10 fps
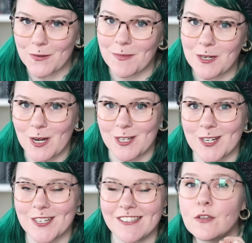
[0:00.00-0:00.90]
for my
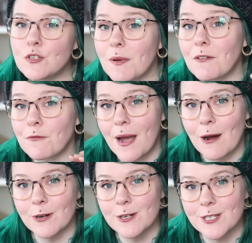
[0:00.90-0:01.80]
treasures. I used my
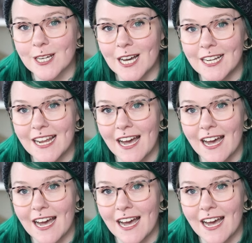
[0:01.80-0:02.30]
router to cut